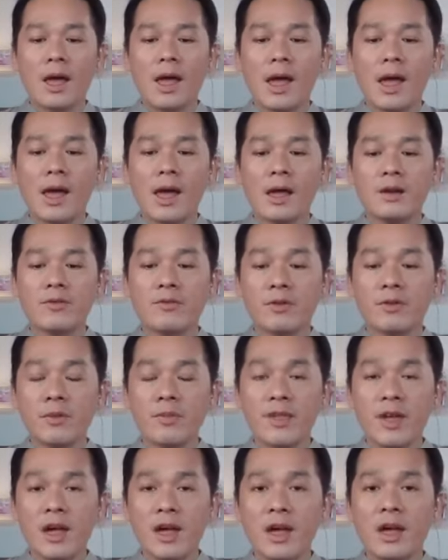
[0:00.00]
And
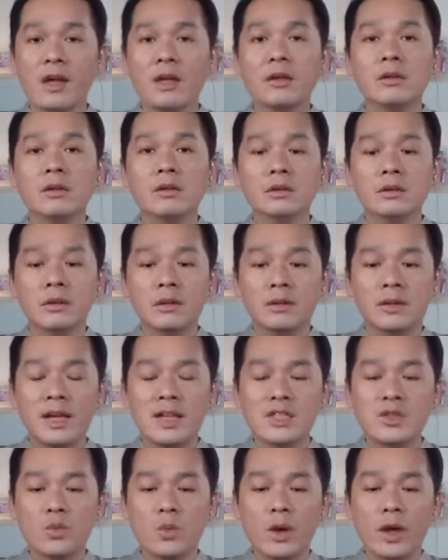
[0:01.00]
from there,
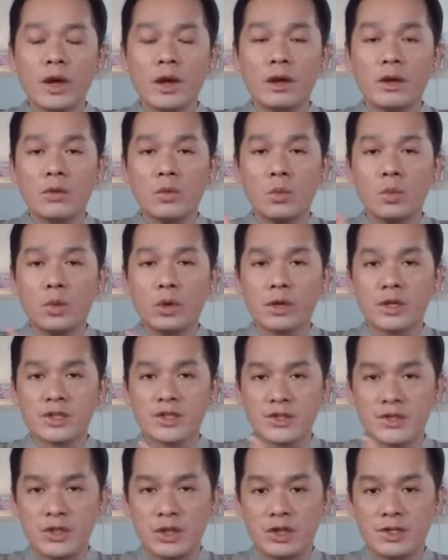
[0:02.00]
that's where work
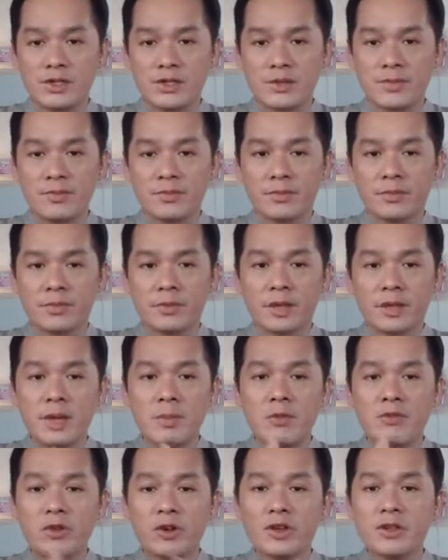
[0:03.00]
starts.
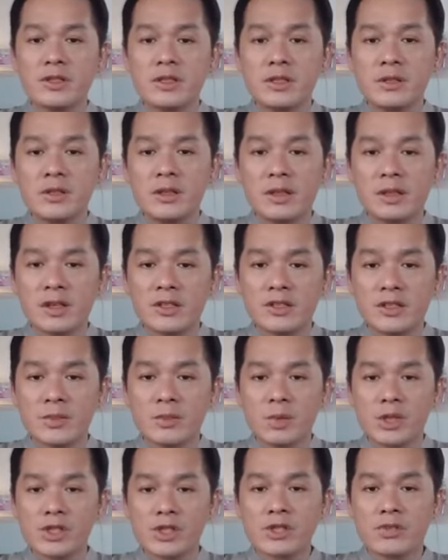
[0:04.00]
Okay, before I continue, I think there are
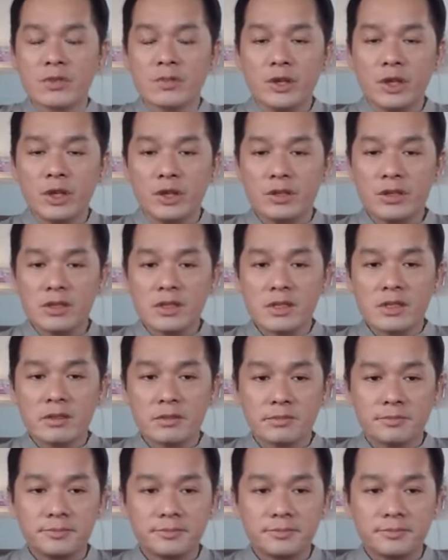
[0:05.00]
some questions from the audience.